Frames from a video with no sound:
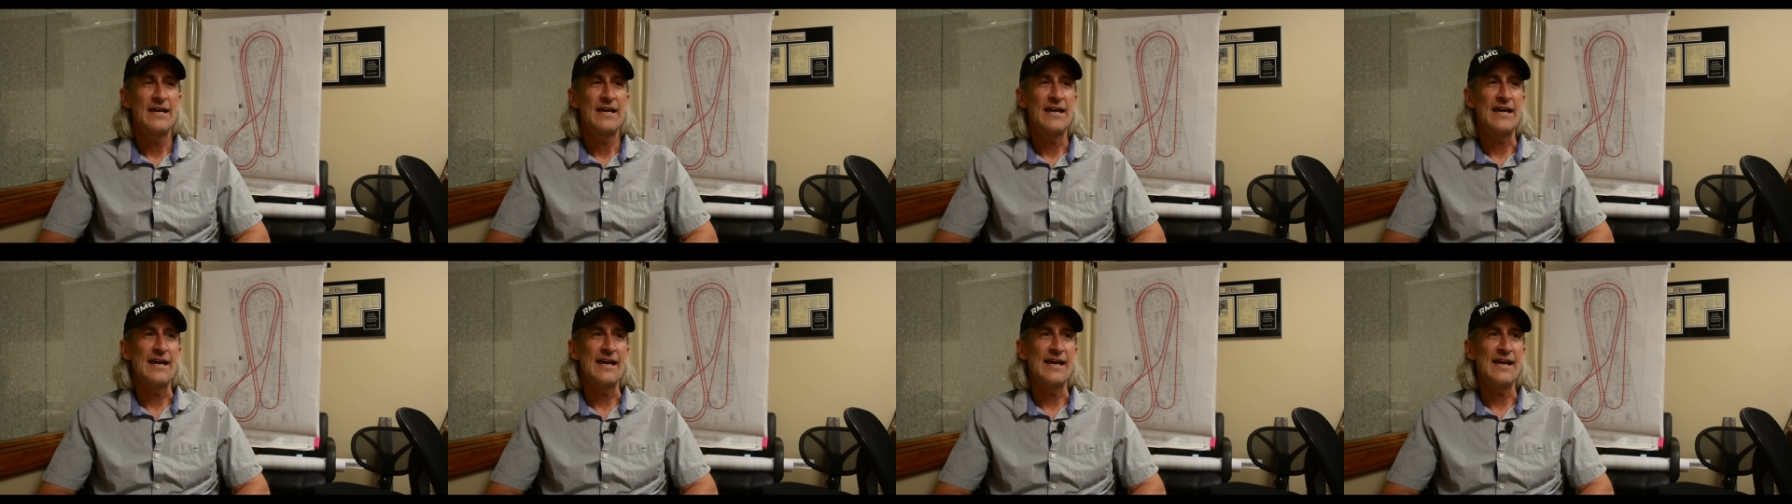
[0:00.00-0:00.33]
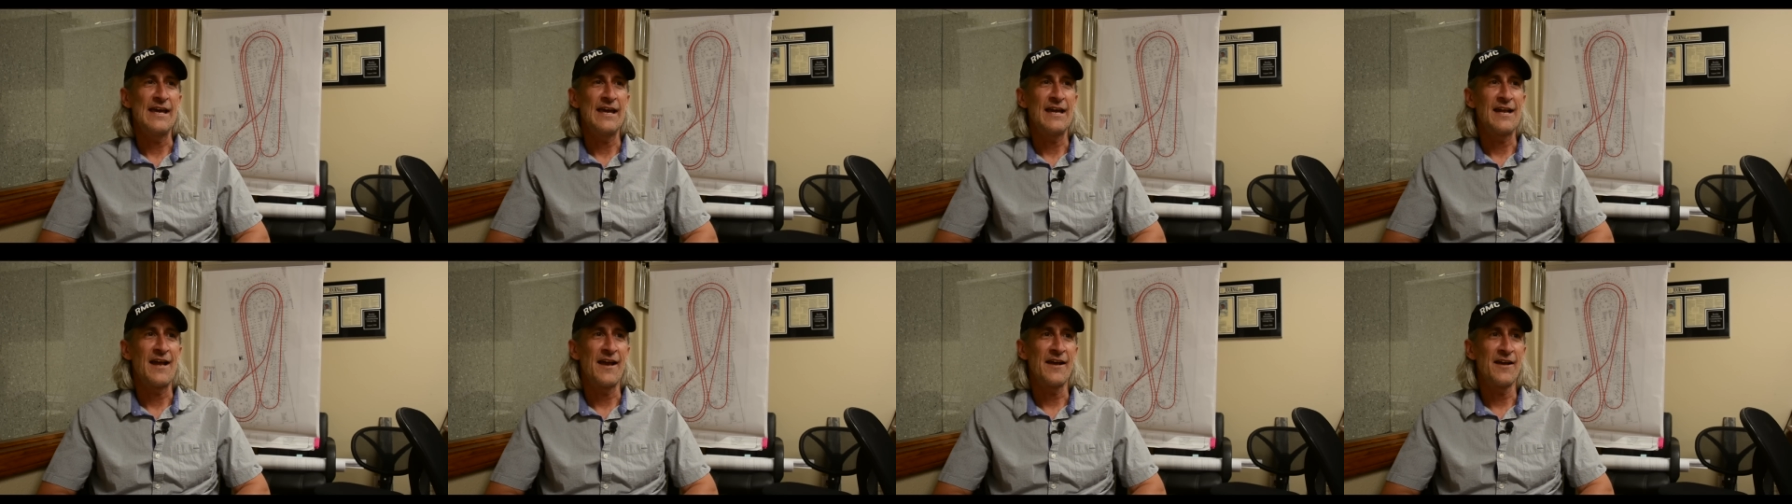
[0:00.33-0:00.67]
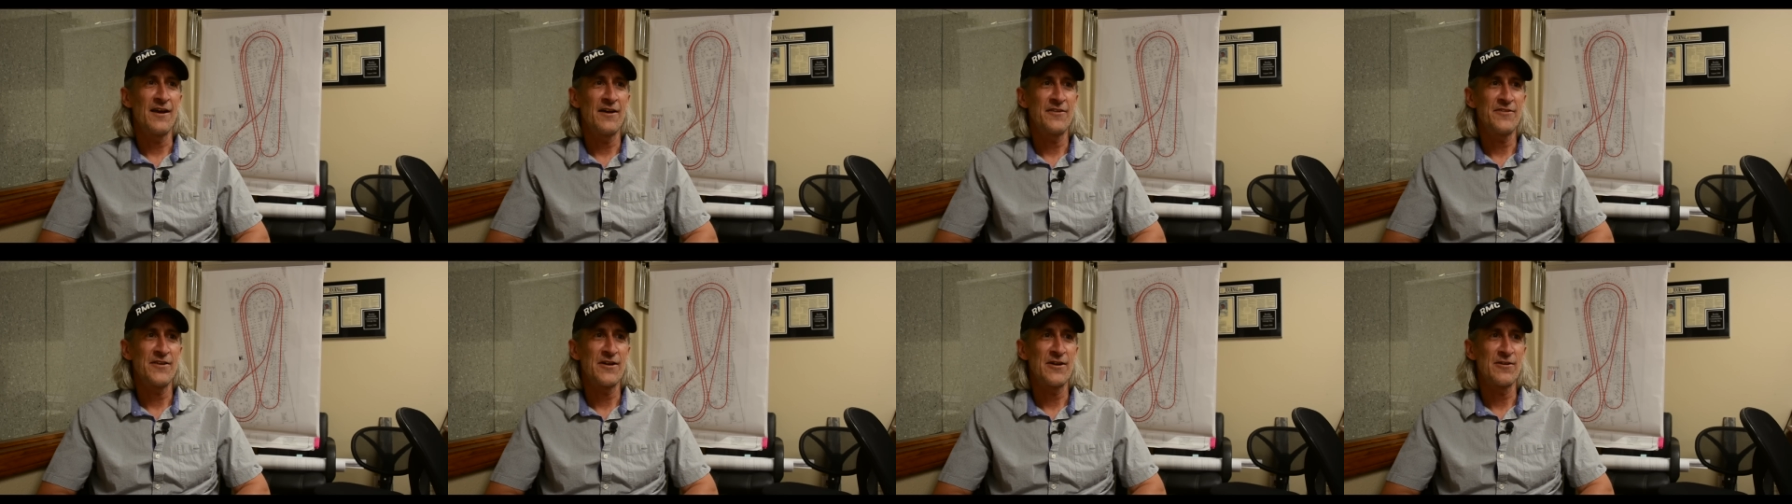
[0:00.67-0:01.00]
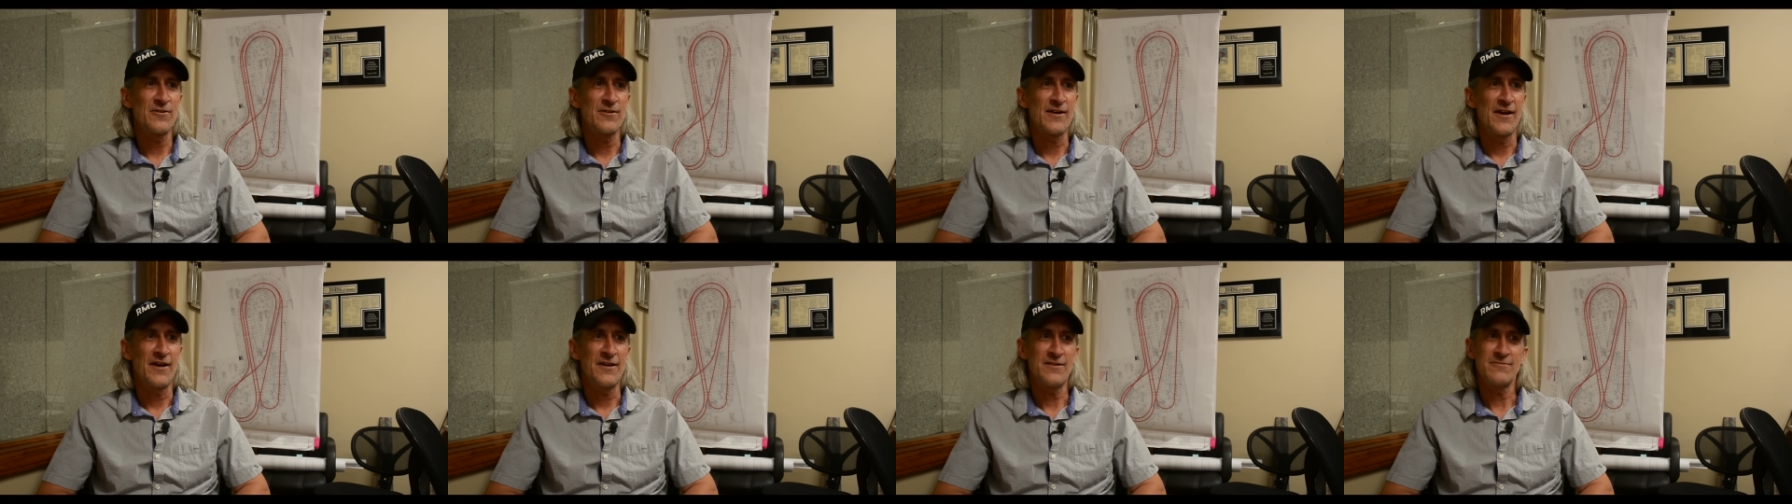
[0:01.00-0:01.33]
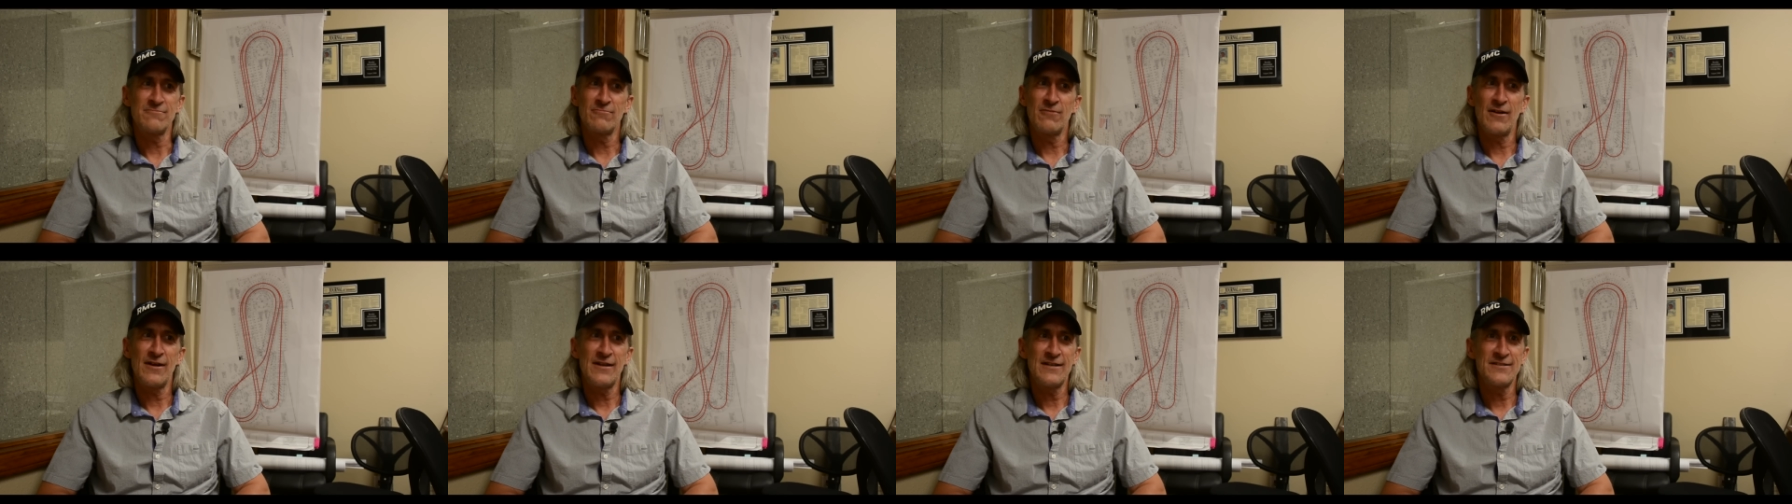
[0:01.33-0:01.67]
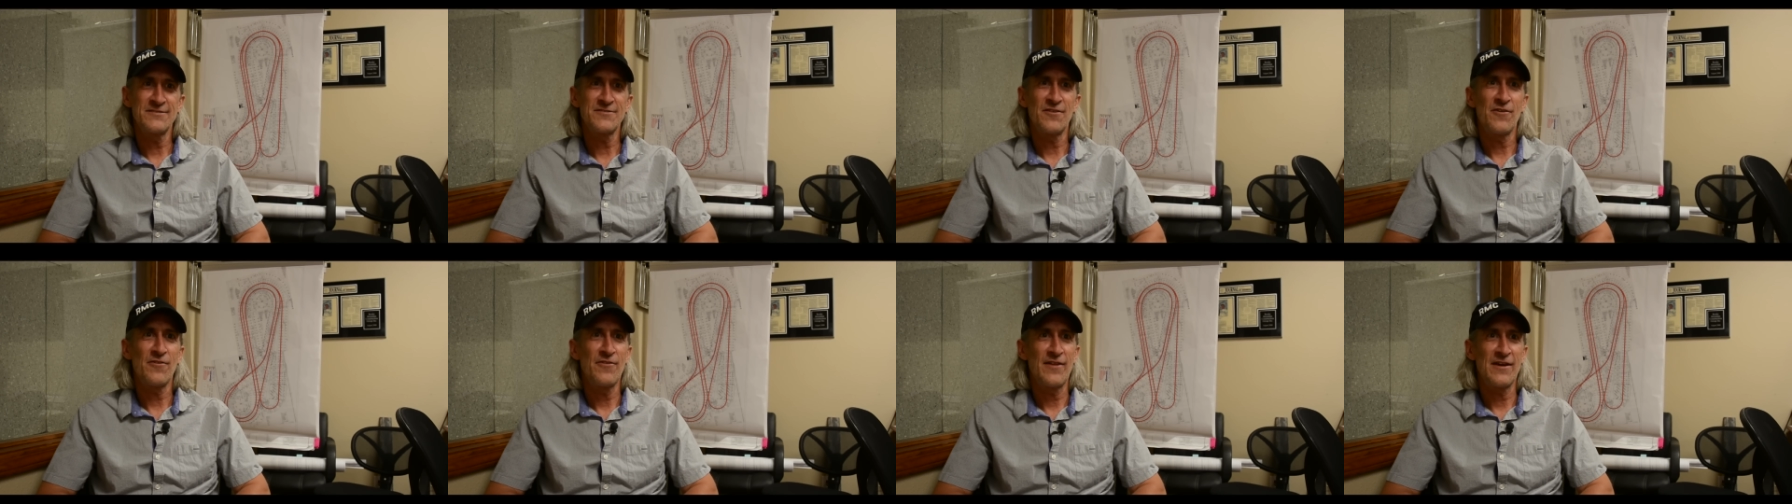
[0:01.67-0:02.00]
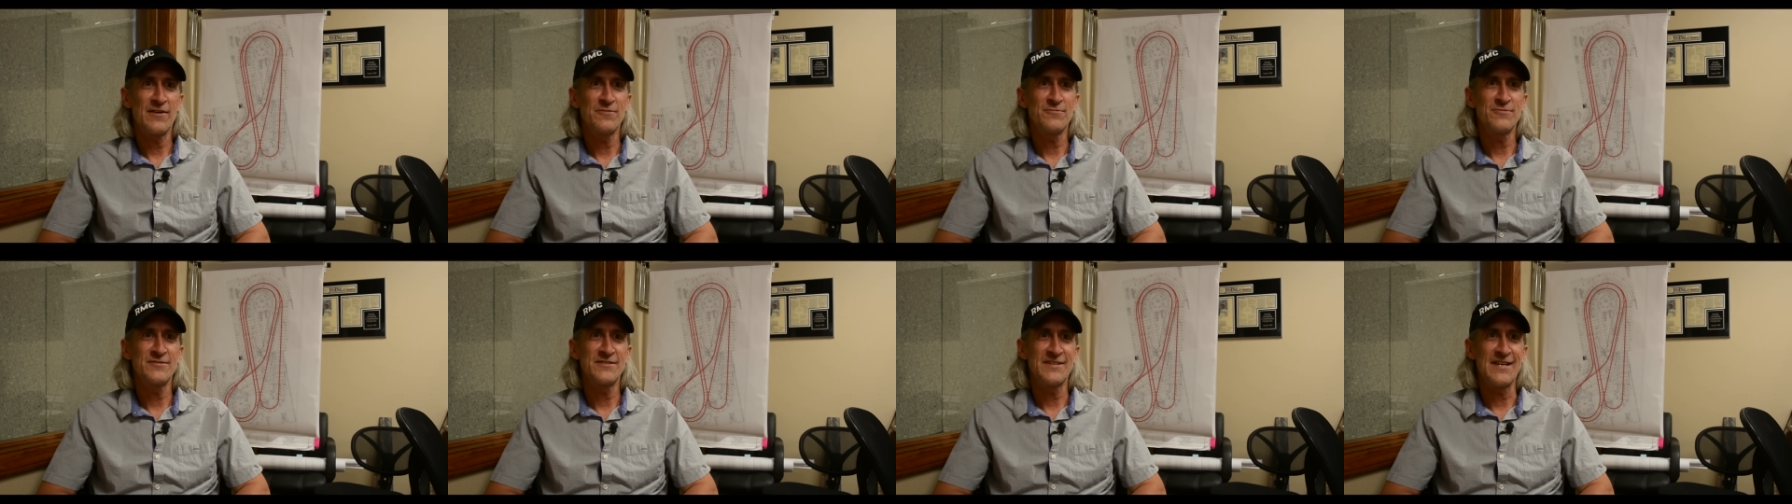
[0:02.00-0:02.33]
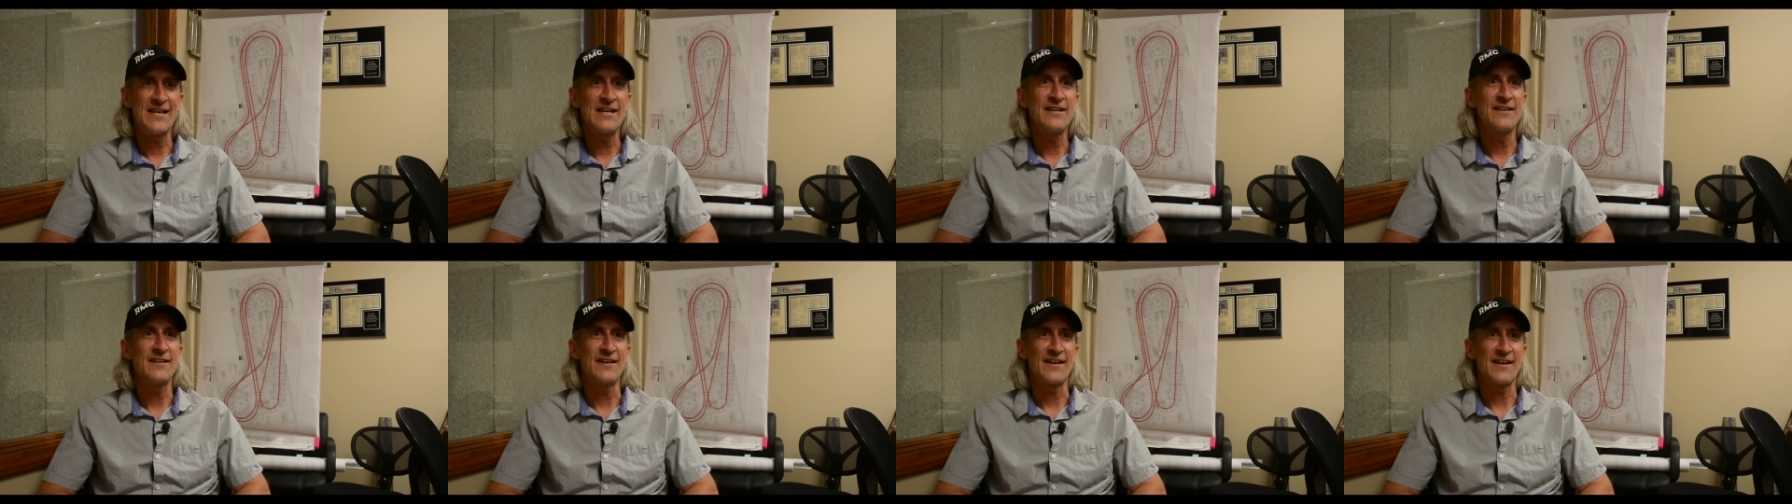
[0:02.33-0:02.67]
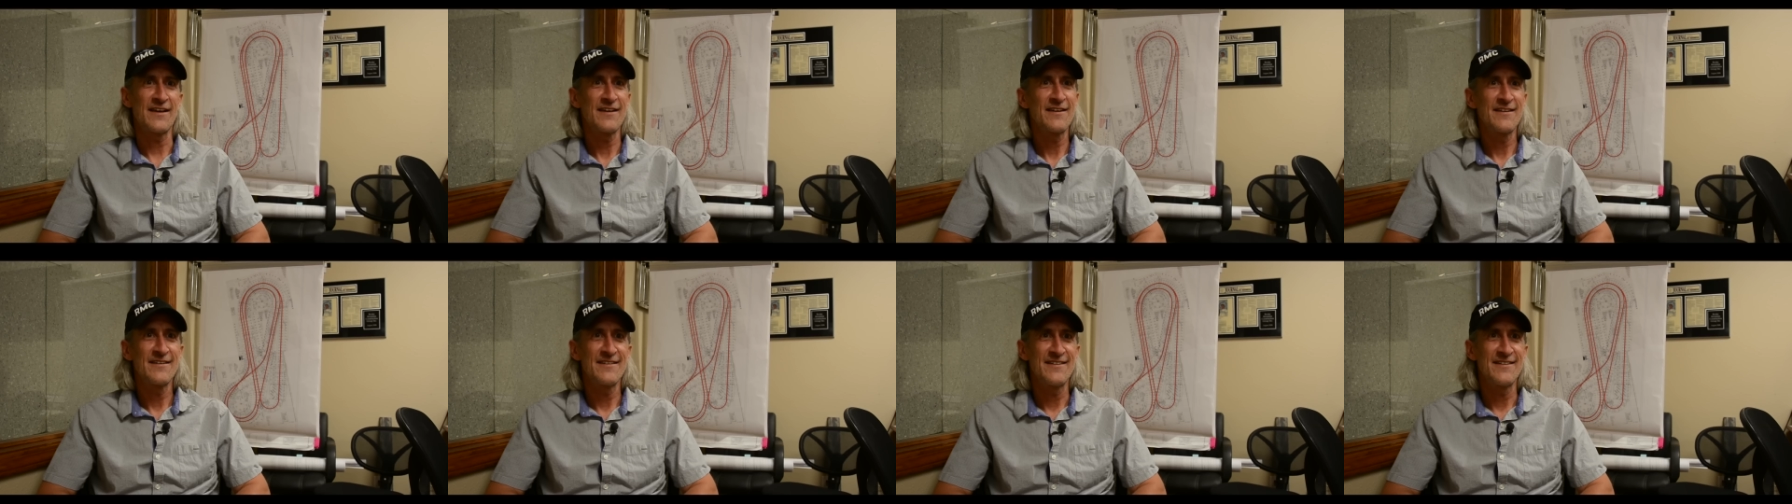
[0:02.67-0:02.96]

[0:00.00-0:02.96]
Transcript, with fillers: And I got there kind of right as all that was ending,